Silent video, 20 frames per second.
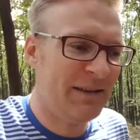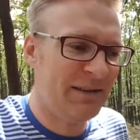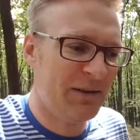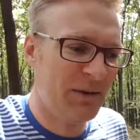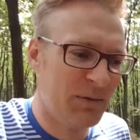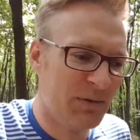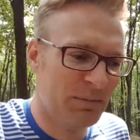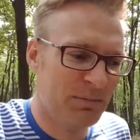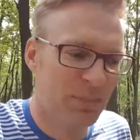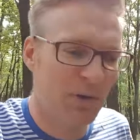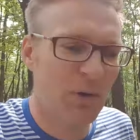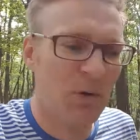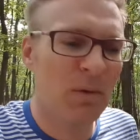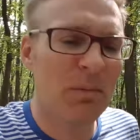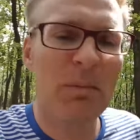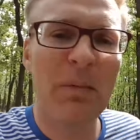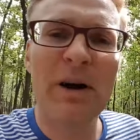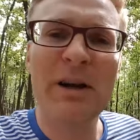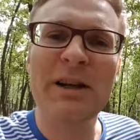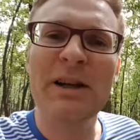don't blow
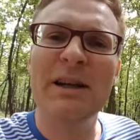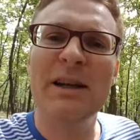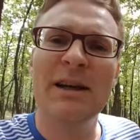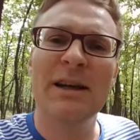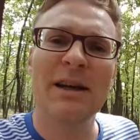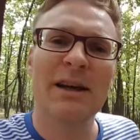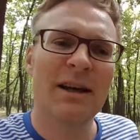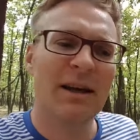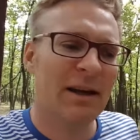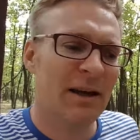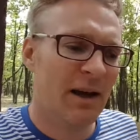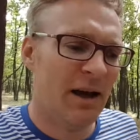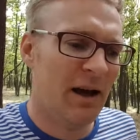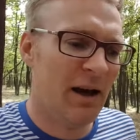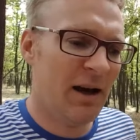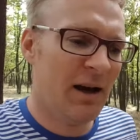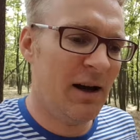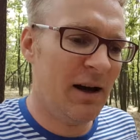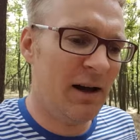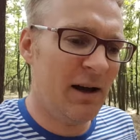money
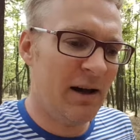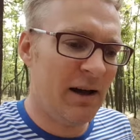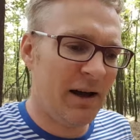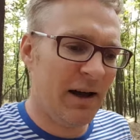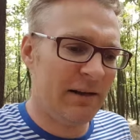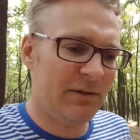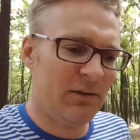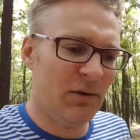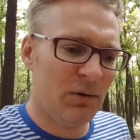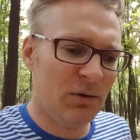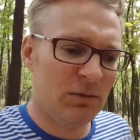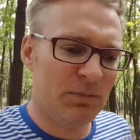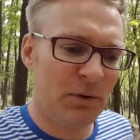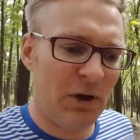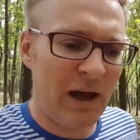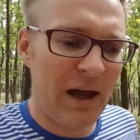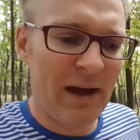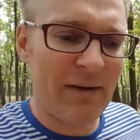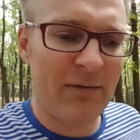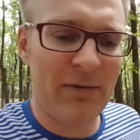and don't
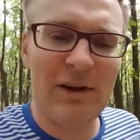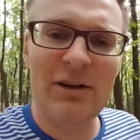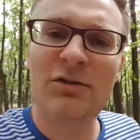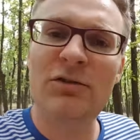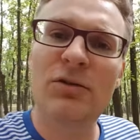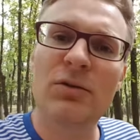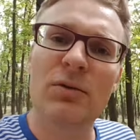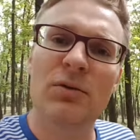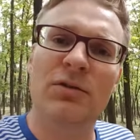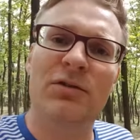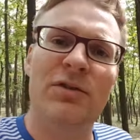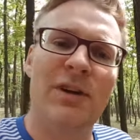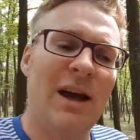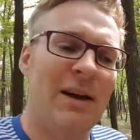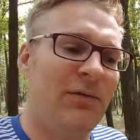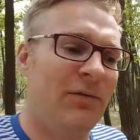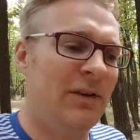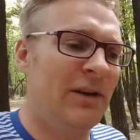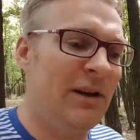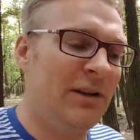have issues
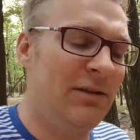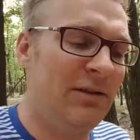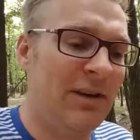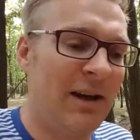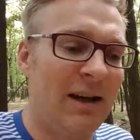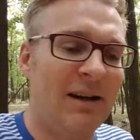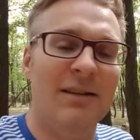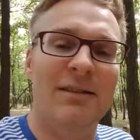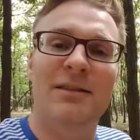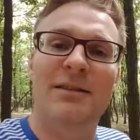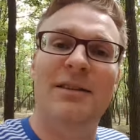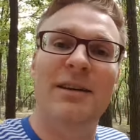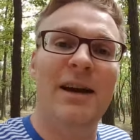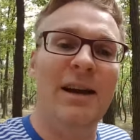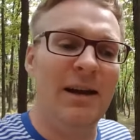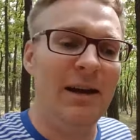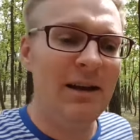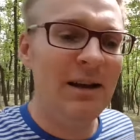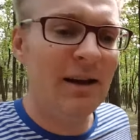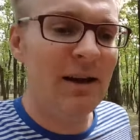every second
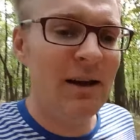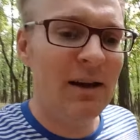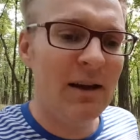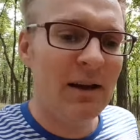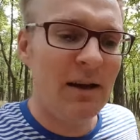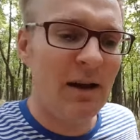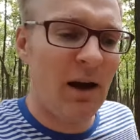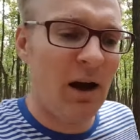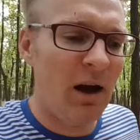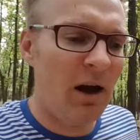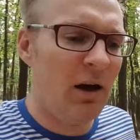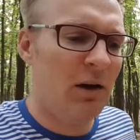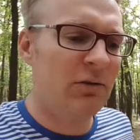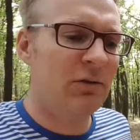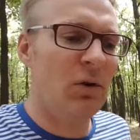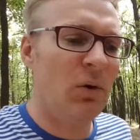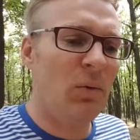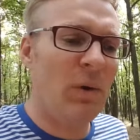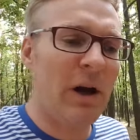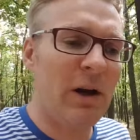day.
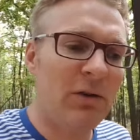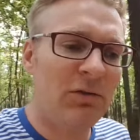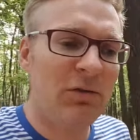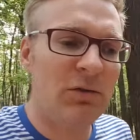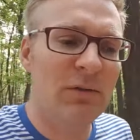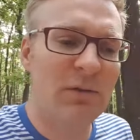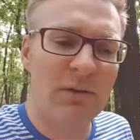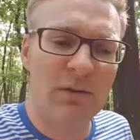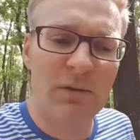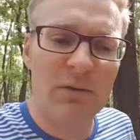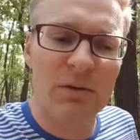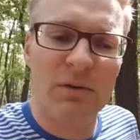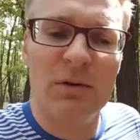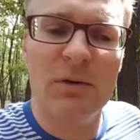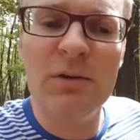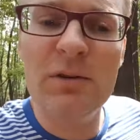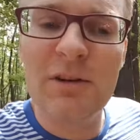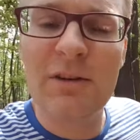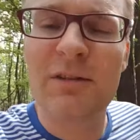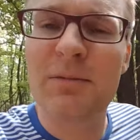So why shouldn't
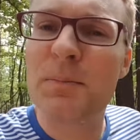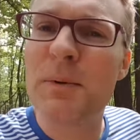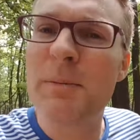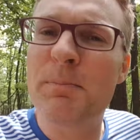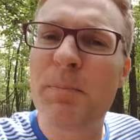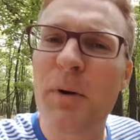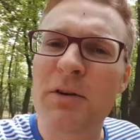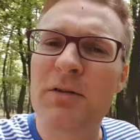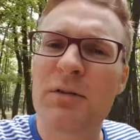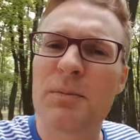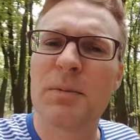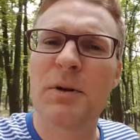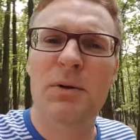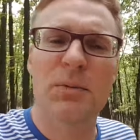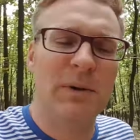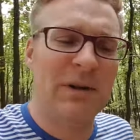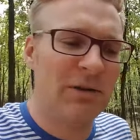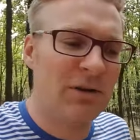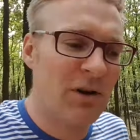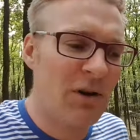this be
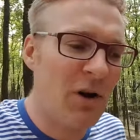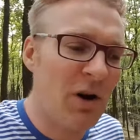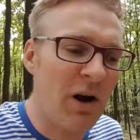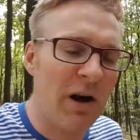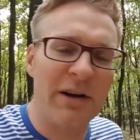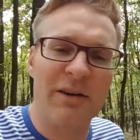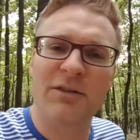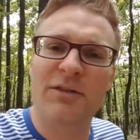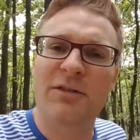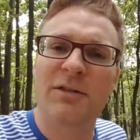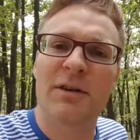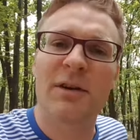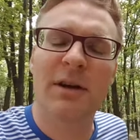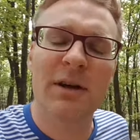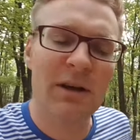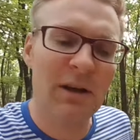possible with cars?